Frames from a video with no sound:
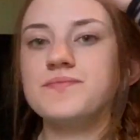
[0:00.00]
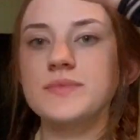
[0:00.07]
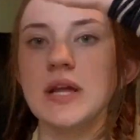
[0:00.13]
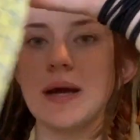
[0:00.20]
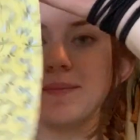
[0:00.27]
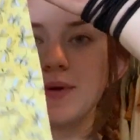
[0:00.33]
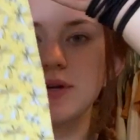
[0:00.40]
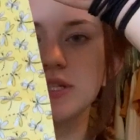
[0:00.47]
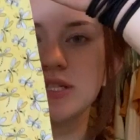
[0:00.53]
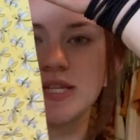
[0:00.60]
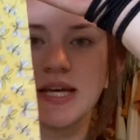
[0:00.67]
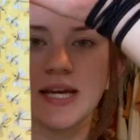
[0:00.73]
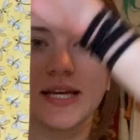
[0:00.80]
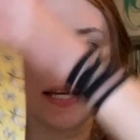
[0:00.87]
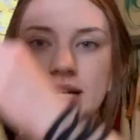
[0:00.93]
I'm going to
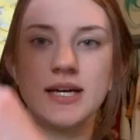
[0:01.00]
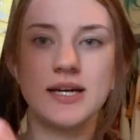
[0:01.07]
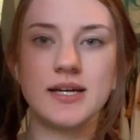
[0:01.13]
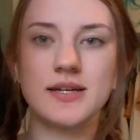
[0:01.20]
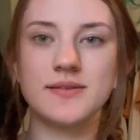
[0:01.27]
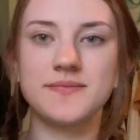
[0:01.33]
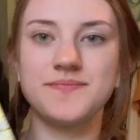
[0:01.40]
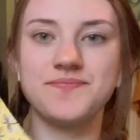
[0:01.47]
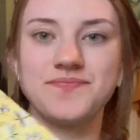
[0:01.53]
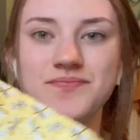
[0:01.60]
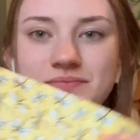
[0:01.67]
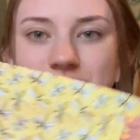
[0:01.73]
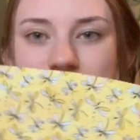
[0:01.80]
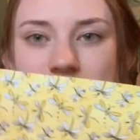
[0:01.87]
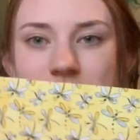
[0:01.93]
take
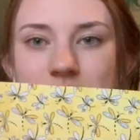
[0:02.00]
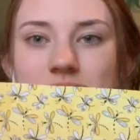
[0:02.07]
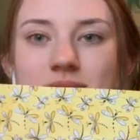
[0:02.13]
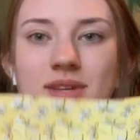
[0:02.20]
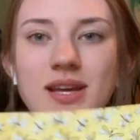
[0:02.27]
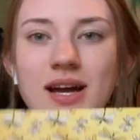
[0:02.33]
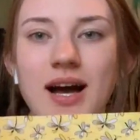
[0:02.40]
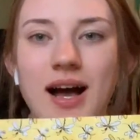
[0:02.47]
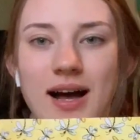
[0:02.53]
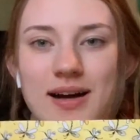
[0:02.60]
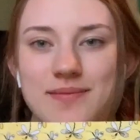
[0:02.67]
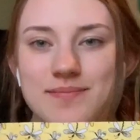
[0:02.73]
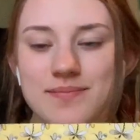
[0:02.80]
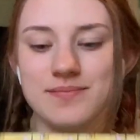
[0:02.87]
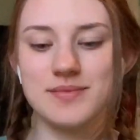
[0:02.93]

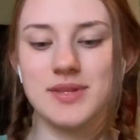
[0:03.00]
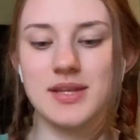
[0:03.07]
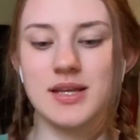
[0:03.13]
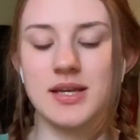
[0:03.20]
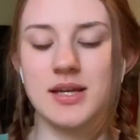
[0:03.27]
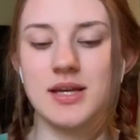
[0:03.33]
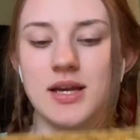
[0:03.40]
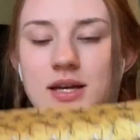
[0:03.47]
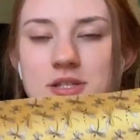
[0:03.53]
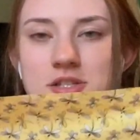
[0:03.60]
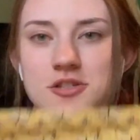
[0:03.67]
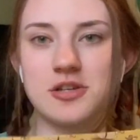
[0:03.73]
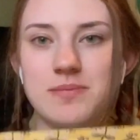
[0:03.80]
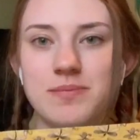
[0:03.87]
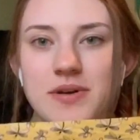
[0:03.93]
a
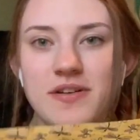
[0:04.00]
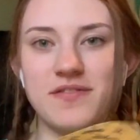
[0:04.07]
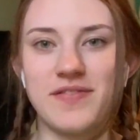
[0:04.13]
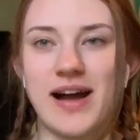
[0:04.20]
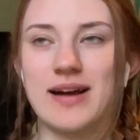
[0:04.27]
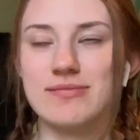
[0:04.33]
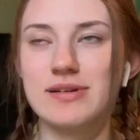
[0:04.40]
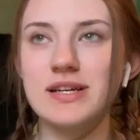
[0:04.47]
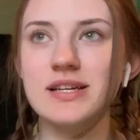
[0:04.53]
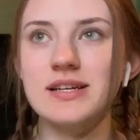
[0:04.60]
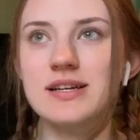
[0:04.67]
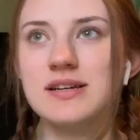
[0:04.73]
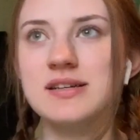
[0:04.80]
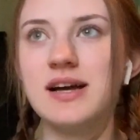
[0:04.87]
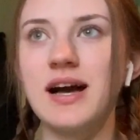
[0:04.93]
strip of fabric.
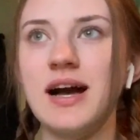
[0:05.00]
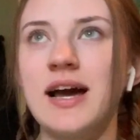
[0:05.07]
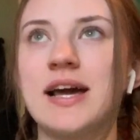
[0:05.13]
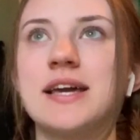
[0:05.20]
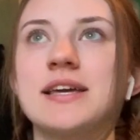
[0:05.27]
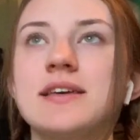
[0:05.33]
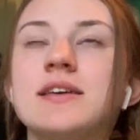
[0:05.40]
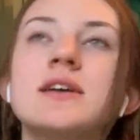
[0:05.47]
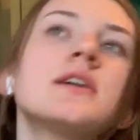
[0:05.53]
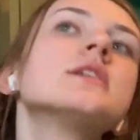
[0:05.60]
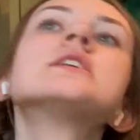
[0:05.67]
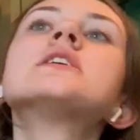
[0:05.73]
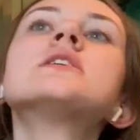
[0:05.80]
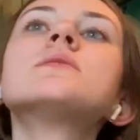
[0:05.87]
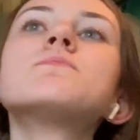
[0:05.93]
I
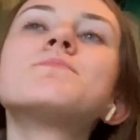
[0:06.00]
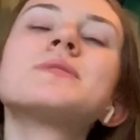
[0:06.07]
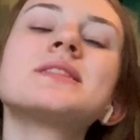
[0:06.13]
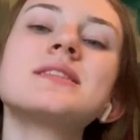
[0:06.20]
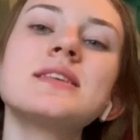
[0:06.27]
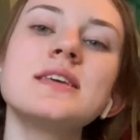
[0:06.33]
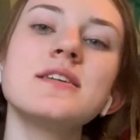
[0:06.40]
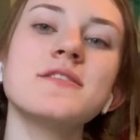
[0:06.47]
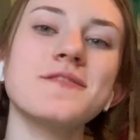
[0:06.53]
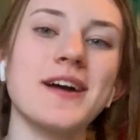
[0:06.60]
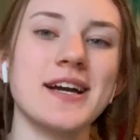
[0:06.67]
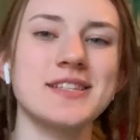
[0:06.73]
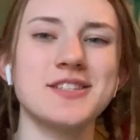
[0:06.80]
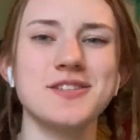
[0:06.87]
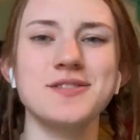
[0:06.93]
believe
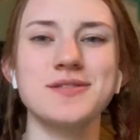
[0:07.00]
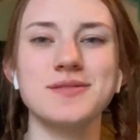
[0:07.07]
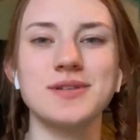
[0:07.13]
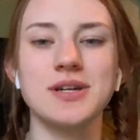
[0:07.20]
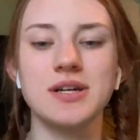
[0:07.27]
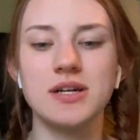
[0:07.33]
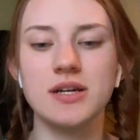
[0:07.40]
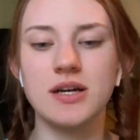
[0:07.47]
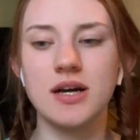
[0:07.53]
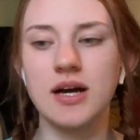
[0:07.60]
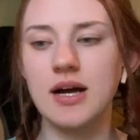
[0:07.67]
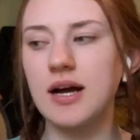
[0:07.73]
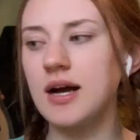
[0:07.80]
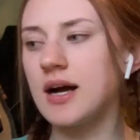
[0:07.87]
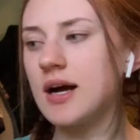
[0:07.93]
I do,
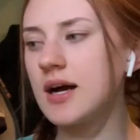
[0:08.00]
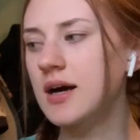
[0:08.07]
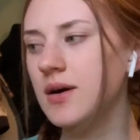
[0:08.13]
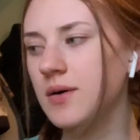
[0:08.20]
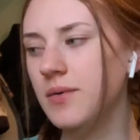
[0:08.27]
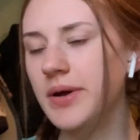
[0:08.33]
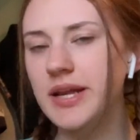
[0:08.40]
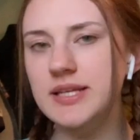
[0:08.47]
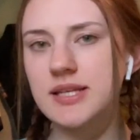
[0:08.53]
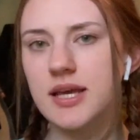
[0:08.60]
what is